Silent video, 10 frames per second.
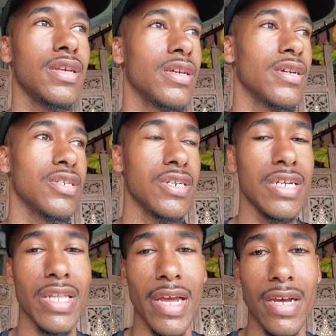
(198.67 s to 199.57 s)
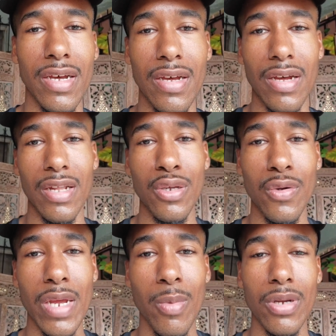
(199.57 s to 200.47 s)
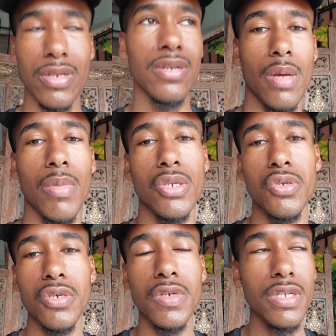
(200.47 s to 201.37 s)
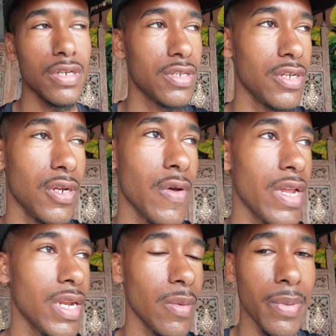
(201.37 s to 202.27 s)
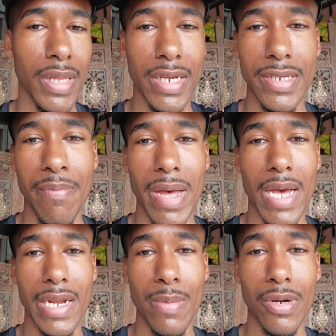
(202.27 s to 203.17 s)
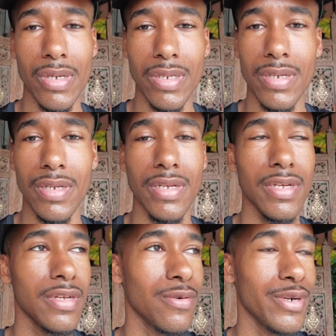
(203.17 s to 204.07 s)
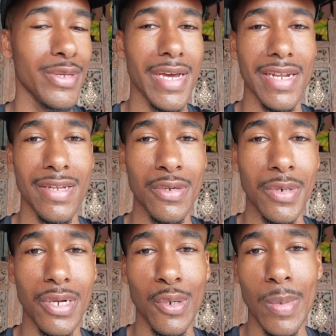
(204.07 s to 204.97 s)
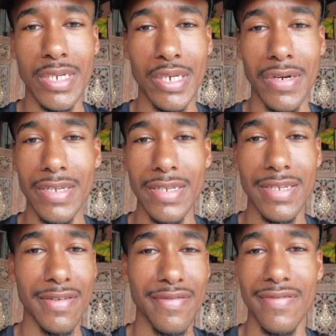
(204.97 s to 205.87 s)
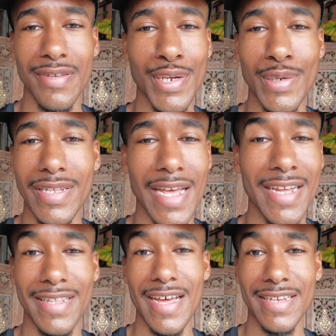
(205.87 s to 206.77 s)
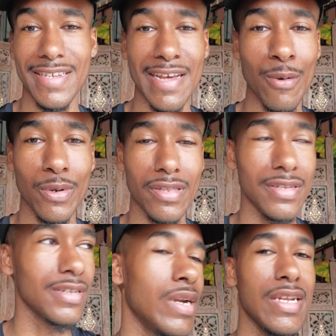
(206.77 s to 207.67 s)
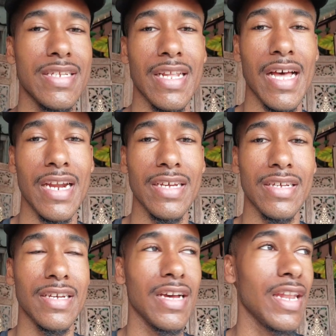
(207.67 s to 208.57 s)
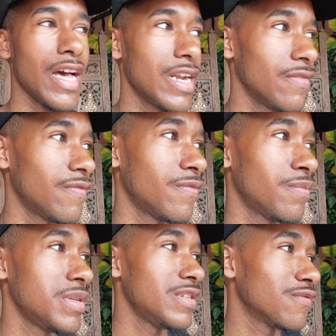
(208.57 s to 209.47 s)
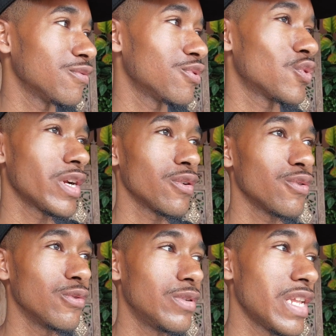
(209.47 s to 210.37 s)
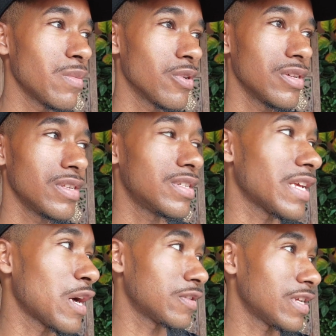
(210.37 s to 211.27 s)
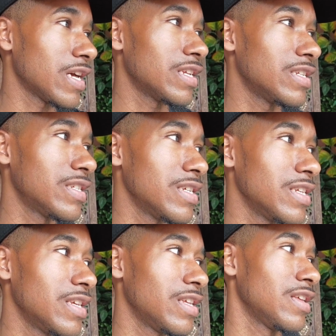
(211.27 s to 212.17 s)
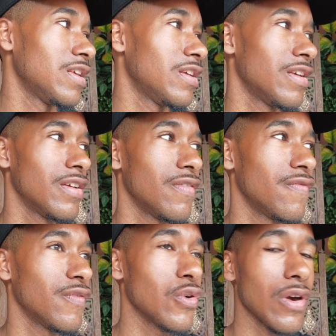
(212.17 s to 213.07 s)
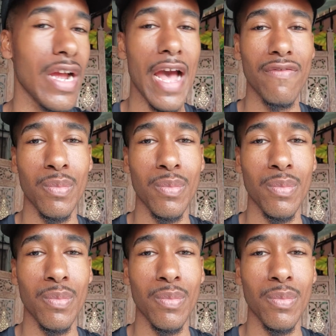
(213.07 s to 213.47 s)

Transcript: because you're in like a little neighborhood. But do your research though. Don't end up in like some bad neighborhood where you got to deal with a whole bunch of crazy stuff. You know, that's not worth it. But it is a lot of peaceful, tranquil neighborhoods outside of the city for half the